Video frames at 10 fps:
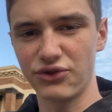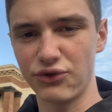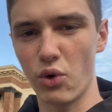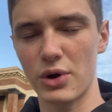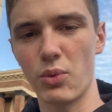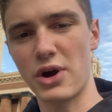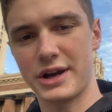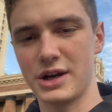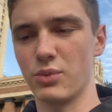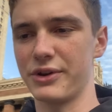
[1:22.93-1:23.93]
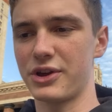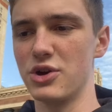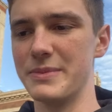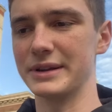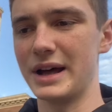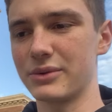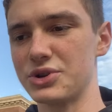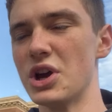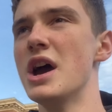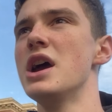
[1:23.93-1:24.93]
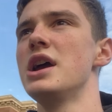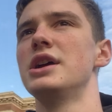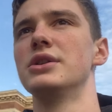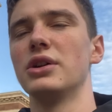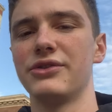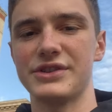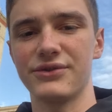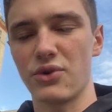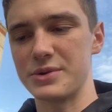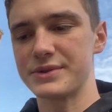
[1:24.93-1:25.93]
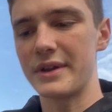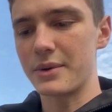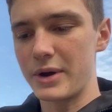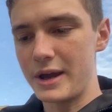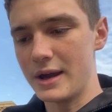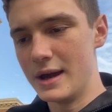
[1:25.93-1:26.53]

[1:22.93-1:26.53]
for working with human language in all of its forms that way.